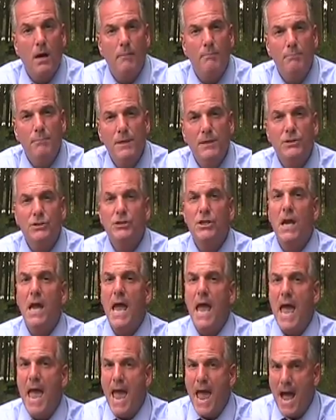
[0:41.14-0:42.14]
Mitch
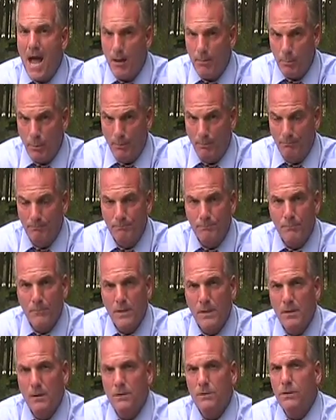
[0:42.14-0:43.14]
Albom.
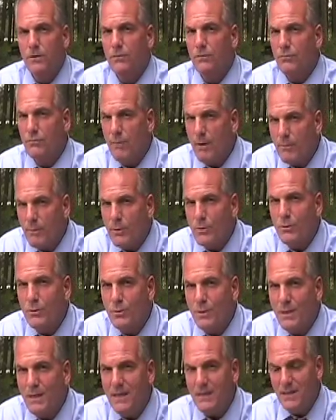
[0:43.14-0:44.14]
Do you remember
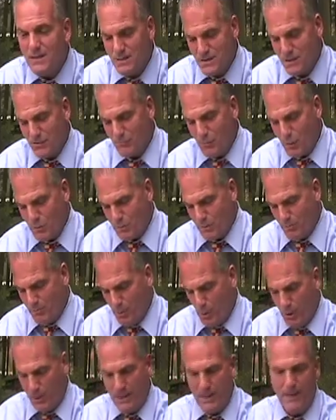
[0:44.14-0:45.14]
who he is? He wrote the
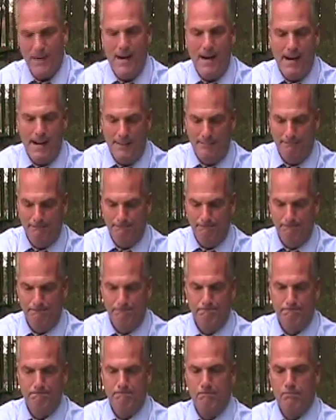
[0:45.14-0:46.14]
book,
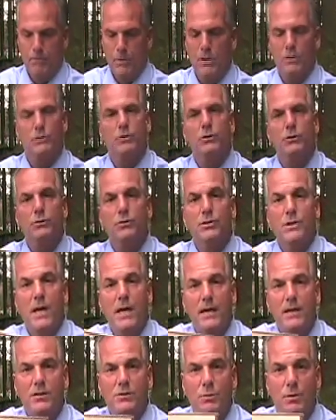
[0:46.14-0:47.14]

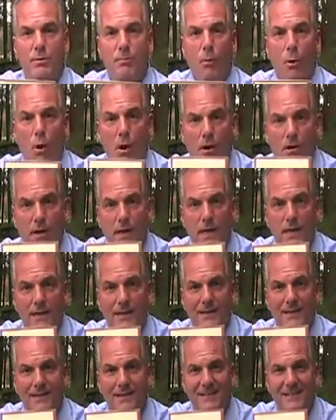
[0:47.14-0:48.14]
Tuesdays with Morrie.
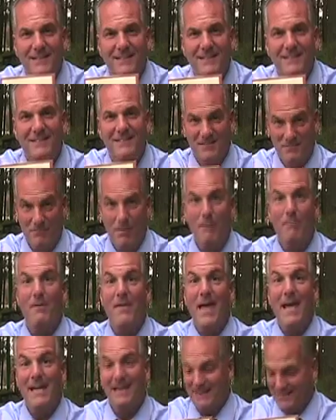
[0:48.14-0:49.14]
Remember
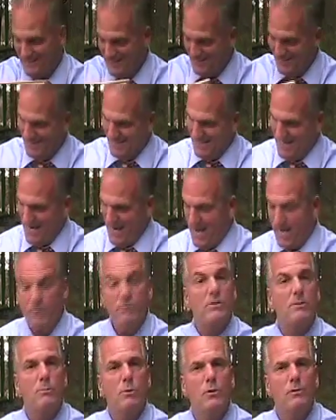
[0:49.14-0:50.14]
that? It
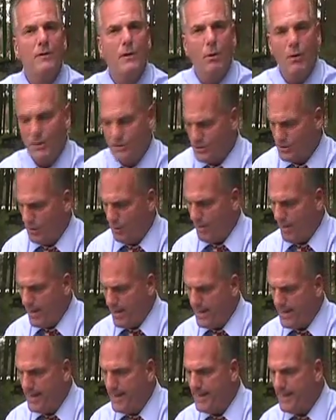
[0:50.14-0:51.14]
was a movie also.
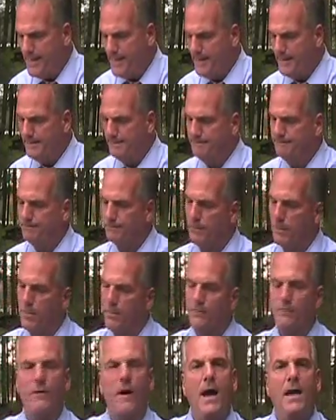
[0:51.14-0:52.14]

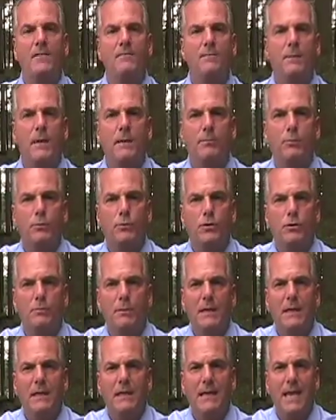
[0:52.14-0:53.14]
The Five People You
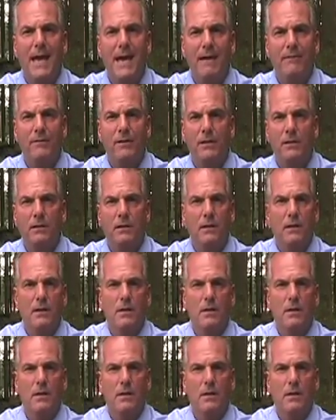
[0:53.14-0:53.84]
Meet in Heaven,